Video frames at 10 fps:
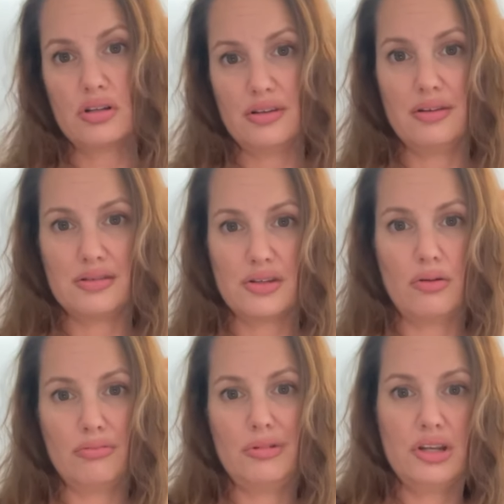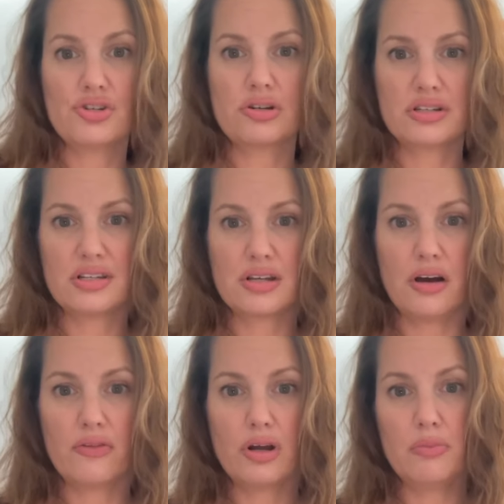and so insurance does
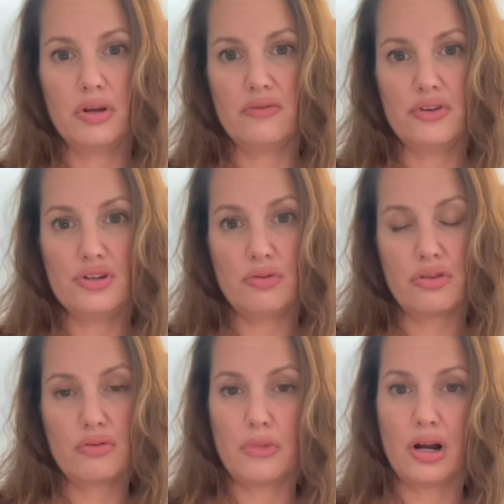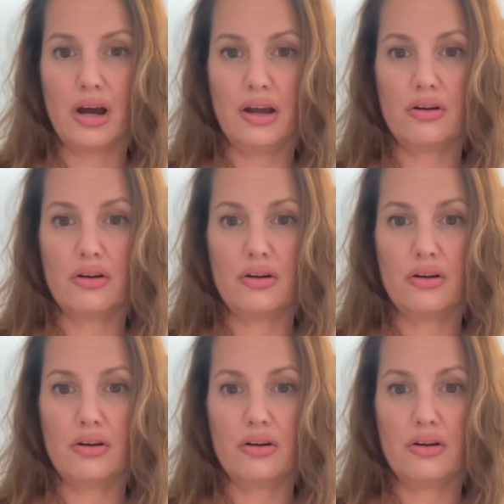cover it, but if you do it through Mercari or